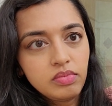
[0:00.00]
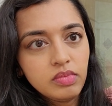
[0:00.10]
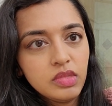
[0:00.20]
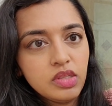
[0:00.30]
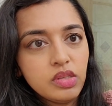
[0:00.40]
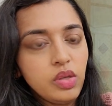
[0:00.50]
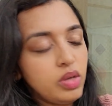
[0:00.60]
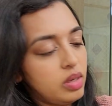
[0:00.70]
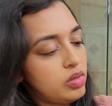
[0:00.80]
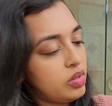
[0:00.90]
So you
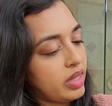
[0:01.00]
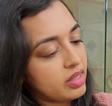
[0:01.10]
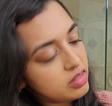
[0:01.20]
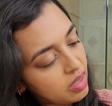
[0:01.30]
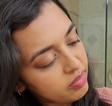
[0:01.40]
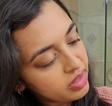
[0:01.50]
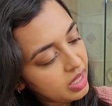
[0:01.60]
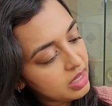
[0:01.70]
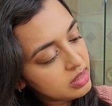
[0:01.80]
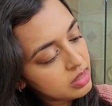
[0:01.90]
could do like a soft
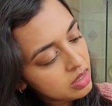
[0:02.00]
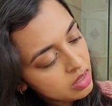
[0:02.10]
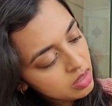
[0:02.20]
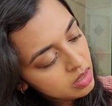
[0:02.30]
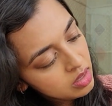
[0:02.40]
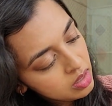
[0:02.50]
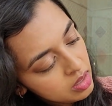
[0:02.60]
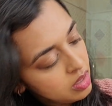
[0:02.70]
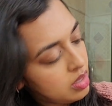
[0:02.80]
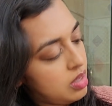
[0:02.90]
case.
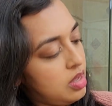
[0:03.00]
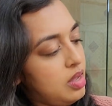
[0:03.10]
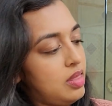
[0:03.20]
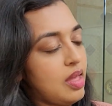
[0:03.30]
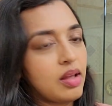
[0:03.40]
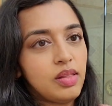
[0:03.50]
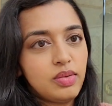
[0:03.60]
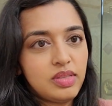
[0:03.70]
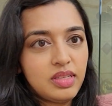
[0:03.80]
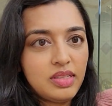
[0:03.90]
And that
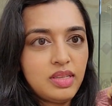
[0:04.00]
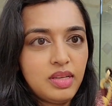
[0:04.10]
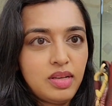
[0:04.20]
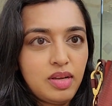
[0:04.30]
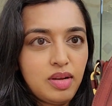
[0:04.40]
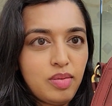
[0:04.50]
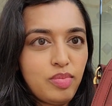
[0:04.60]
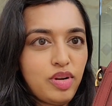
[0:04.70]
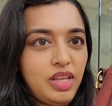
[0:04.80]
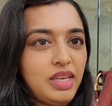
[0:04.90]
closes
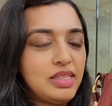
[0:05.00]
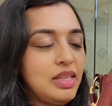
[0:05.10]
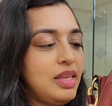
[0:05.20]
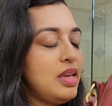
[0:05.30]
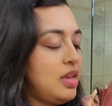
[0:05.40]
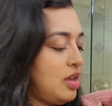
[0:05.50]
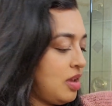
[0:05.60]
pretty easily.